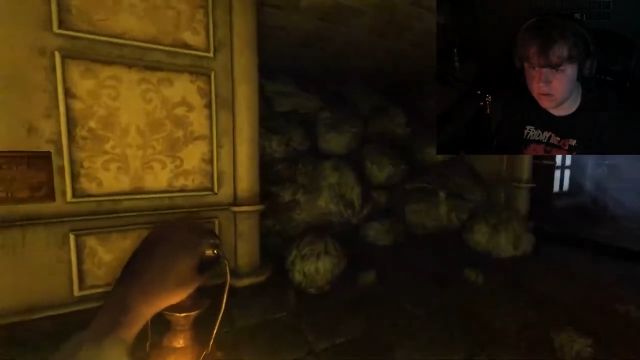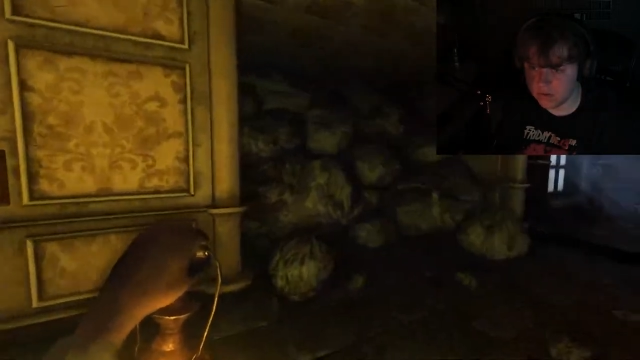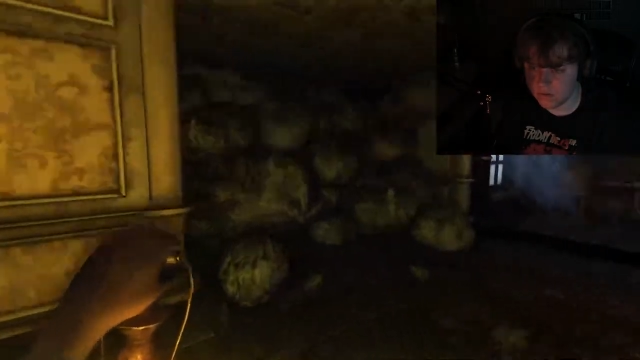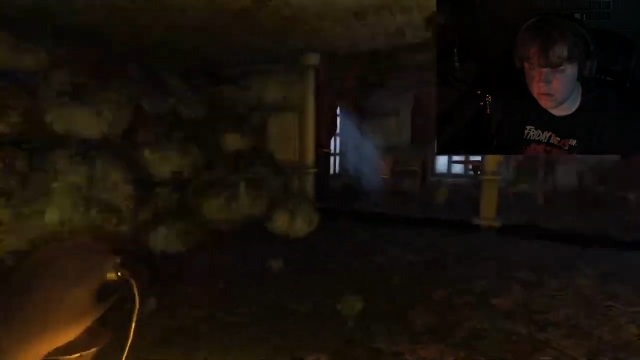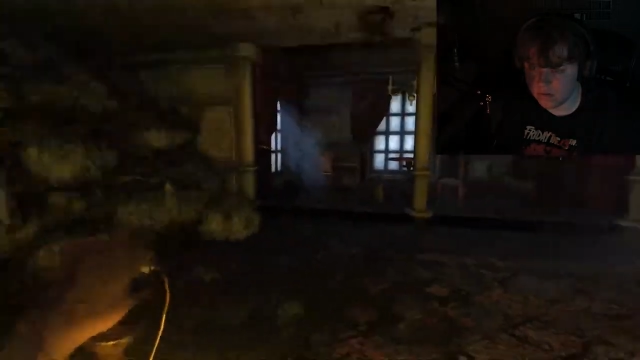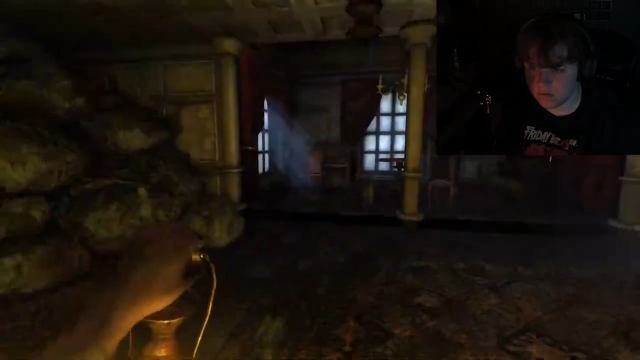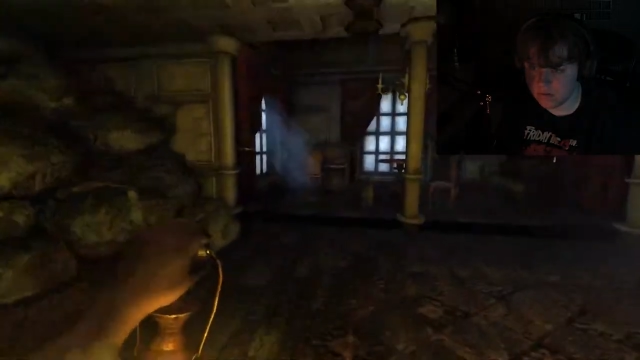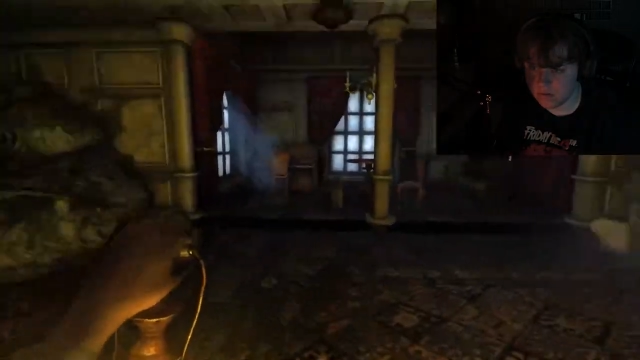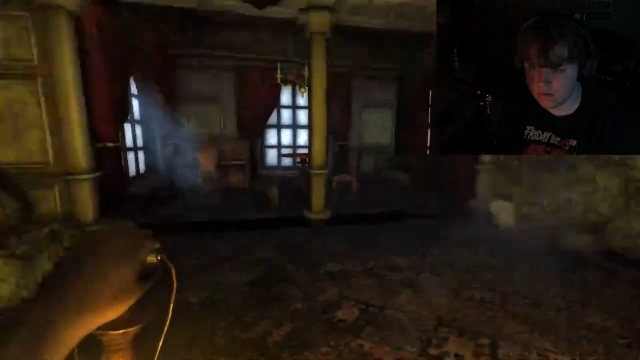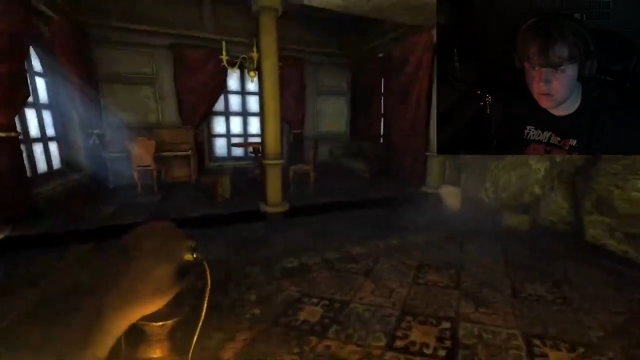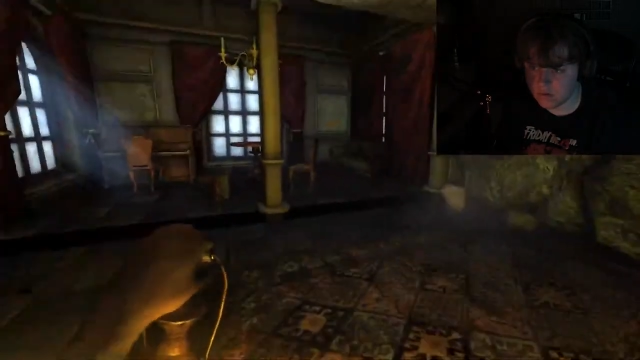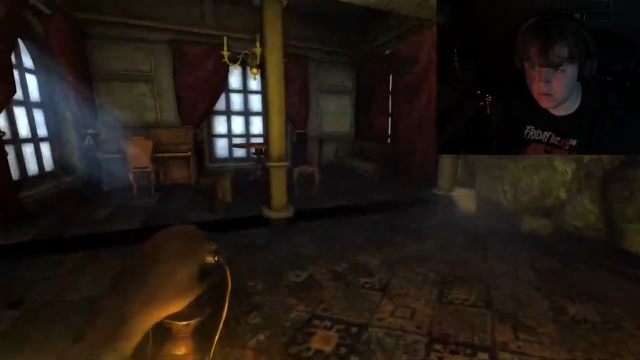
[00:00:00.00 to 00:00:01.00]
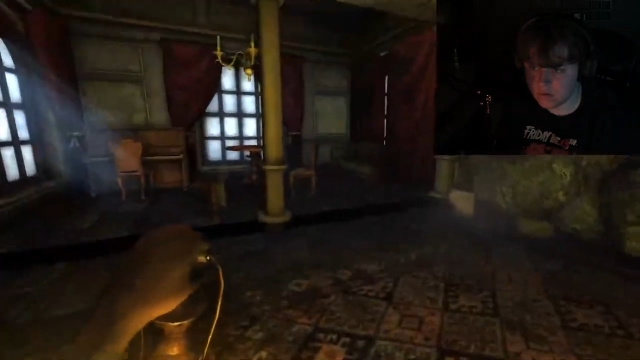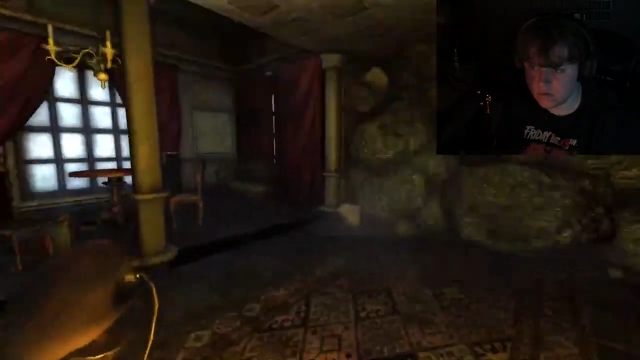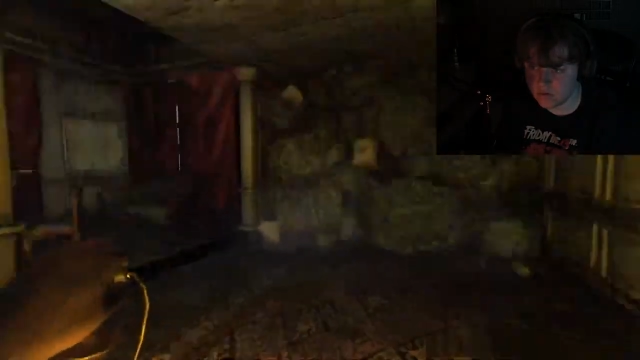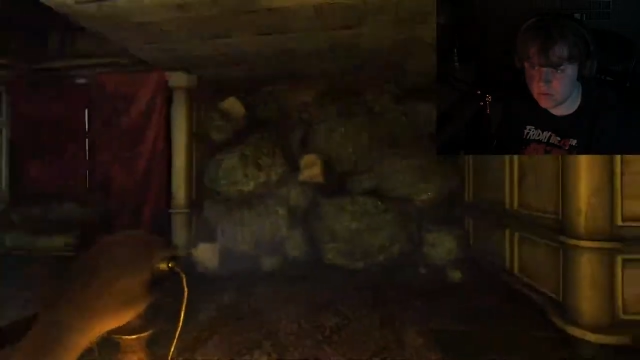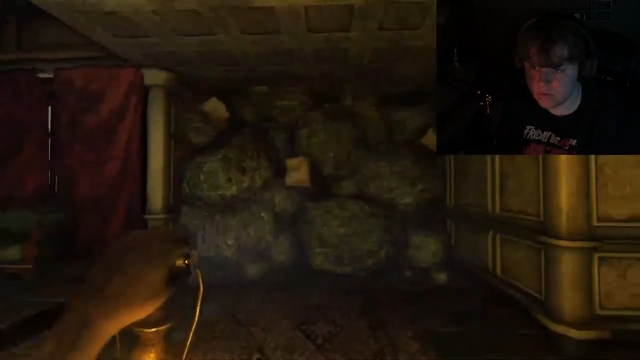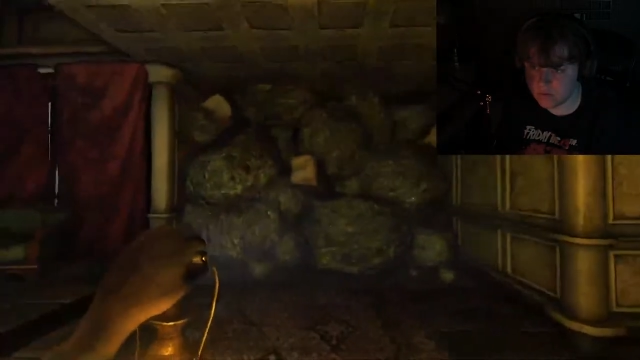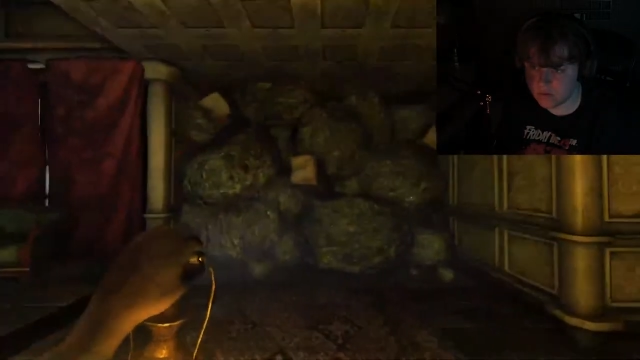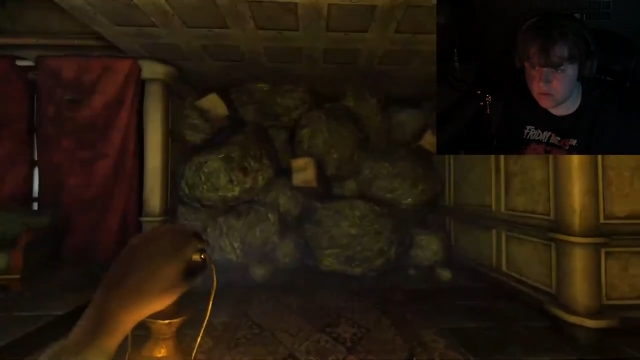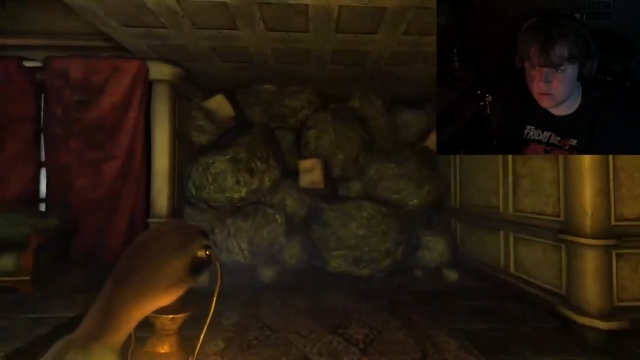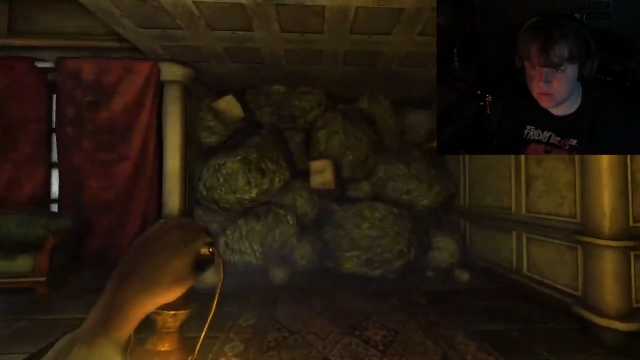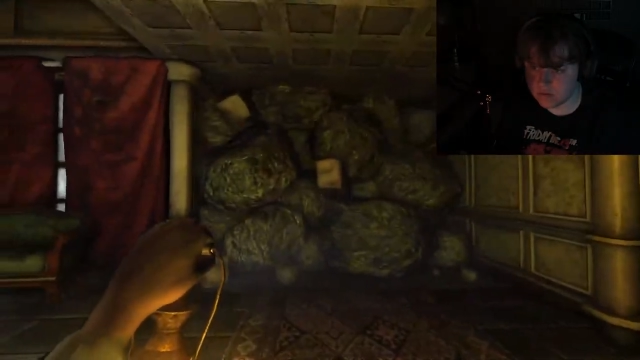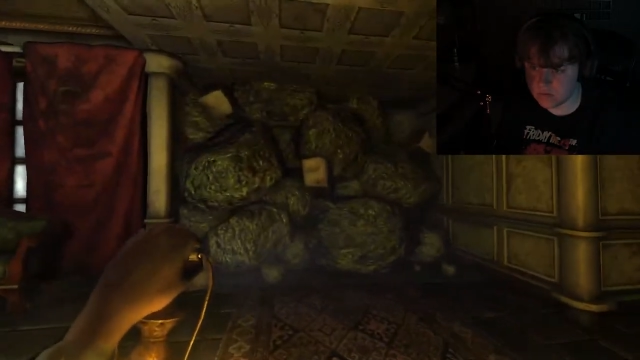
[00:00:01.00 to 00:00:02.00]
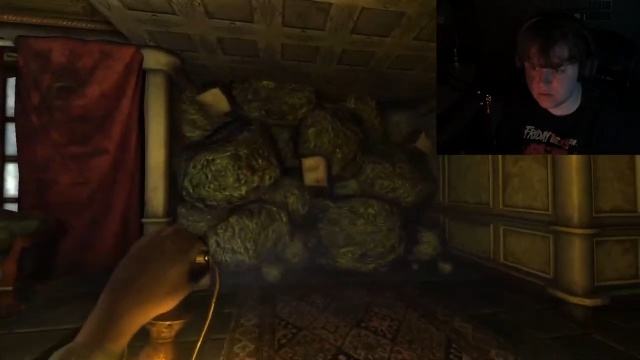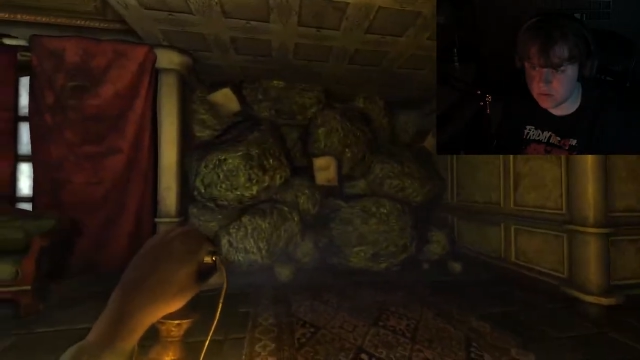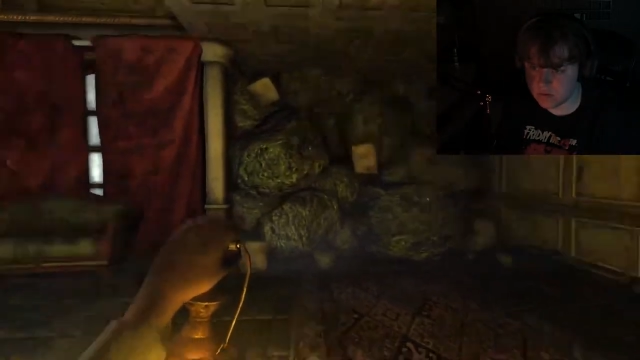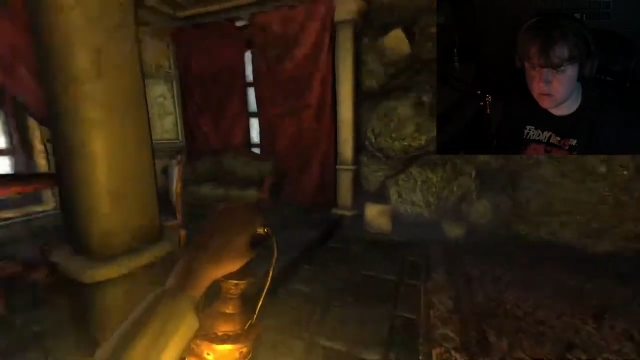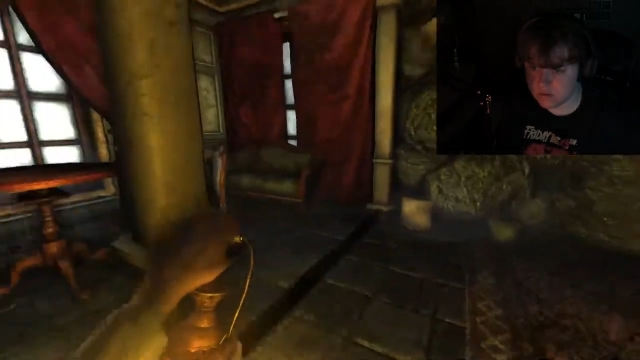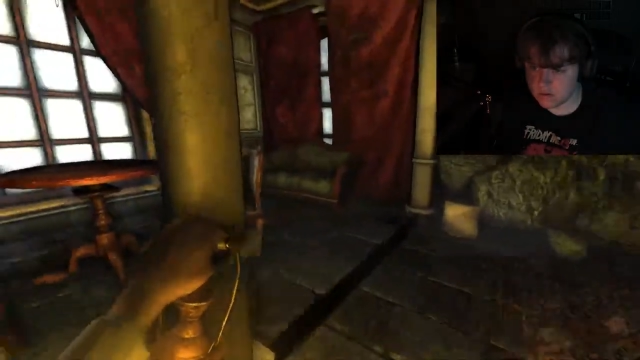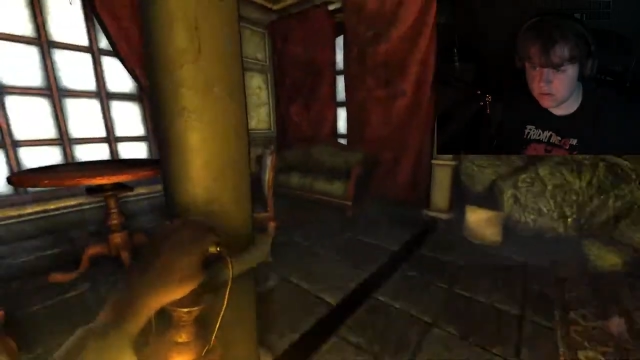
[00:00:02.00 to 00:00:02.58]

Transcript: now. So what do I do here?